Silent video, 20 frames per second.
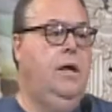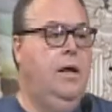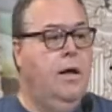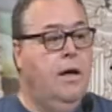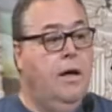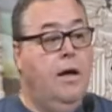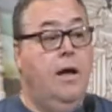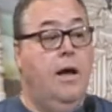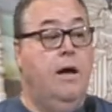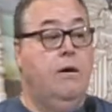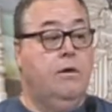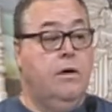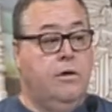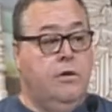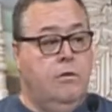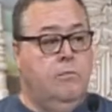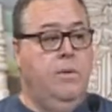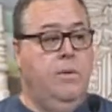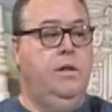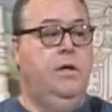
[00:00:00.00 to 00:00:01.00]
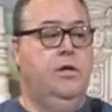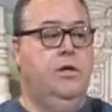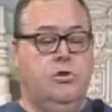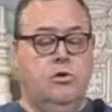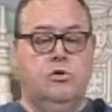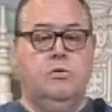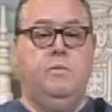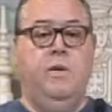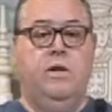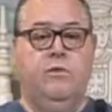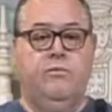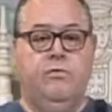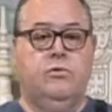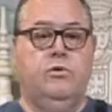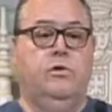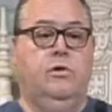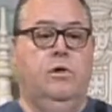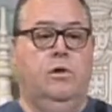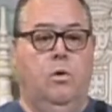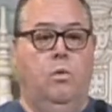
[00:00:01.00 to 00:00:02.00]
how can you be disrespectful to
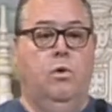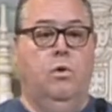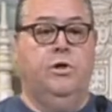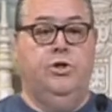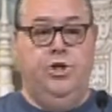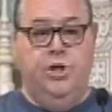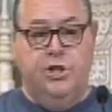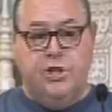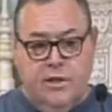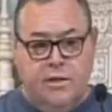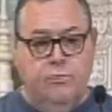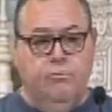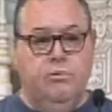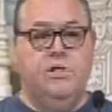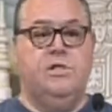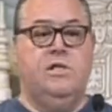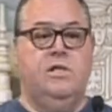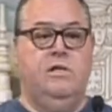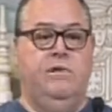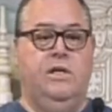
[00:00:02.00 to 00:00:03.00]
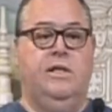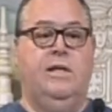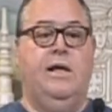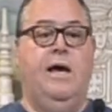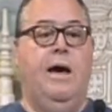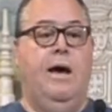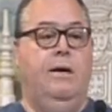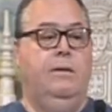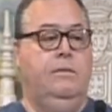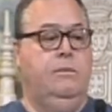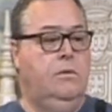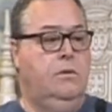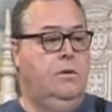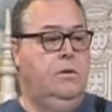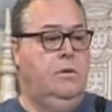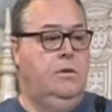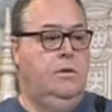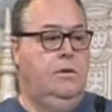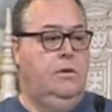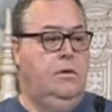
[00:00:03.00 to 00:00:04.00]
the Lord just receiving that?
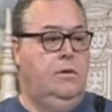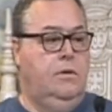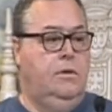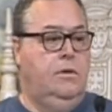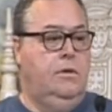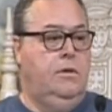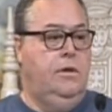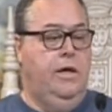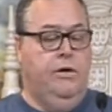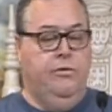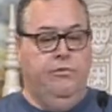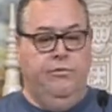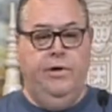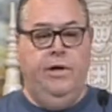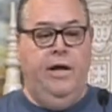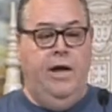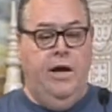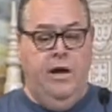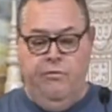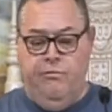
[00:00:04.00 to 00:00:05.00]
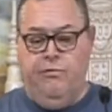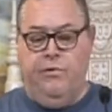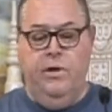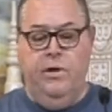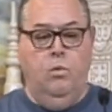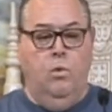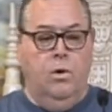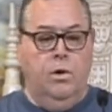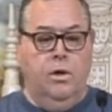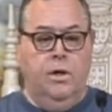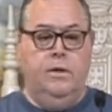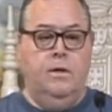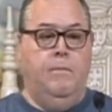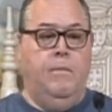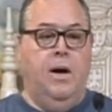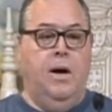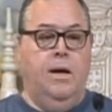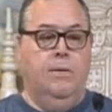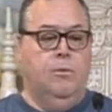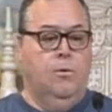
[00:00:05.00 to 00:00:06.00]
Every word in the
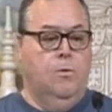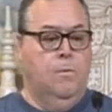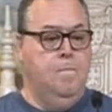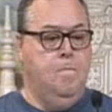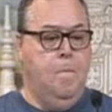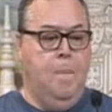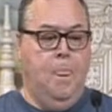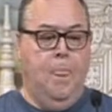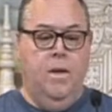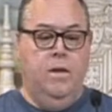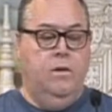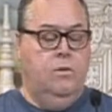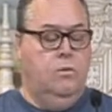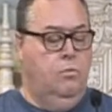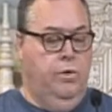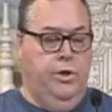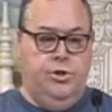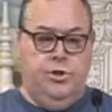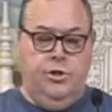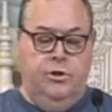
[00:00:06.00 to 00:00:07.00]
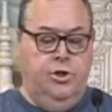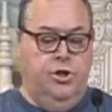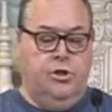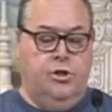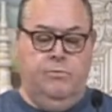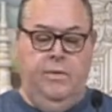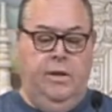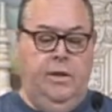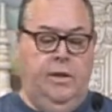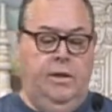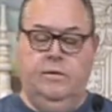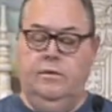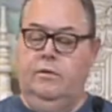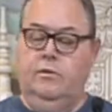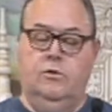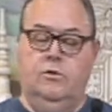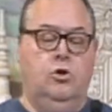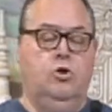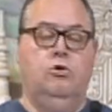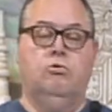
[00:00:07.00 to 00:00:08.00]
Bible, we should just be
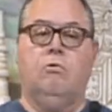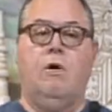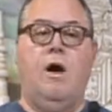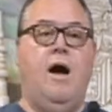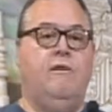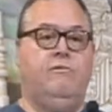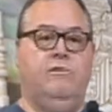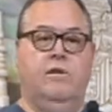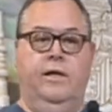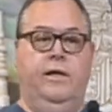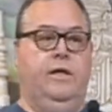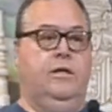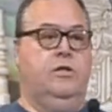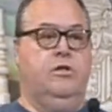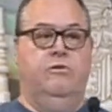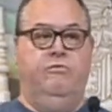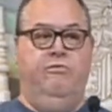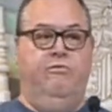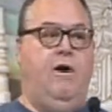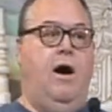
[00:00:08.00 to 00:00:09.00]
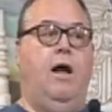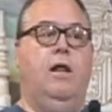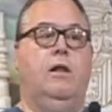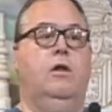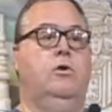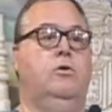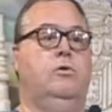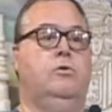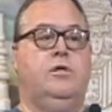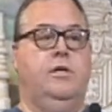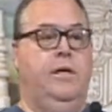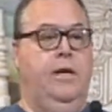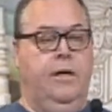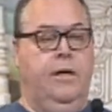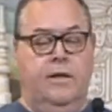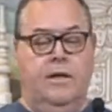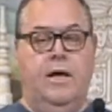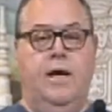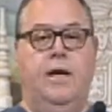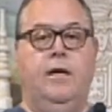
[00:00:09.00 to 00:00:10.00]
groveling to follow, saying
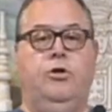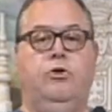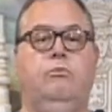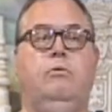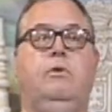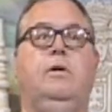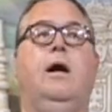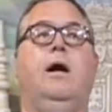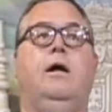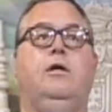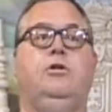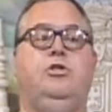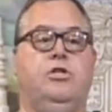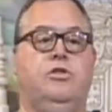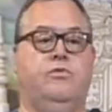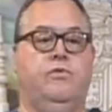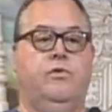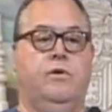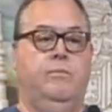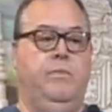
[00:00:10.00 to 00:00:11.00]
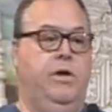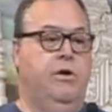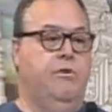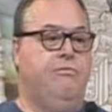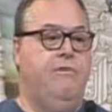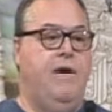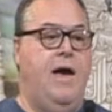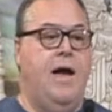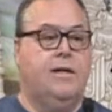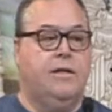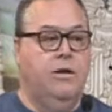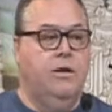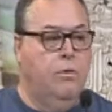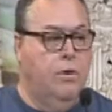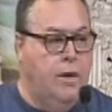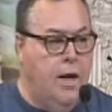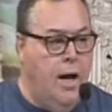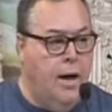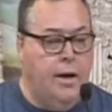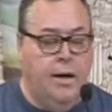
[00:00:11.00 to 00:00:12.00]
thank you, God, just for the mere fact that we're
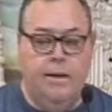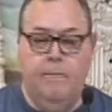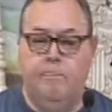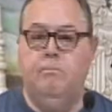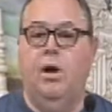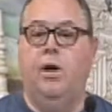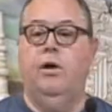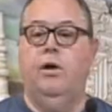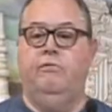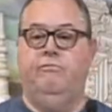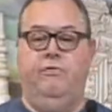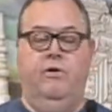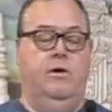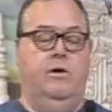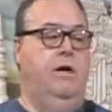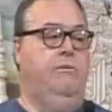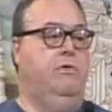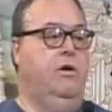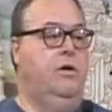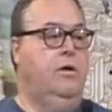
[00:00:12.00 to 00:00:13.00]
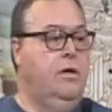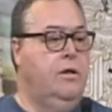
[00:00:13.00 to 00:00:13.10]
not going to burn forever.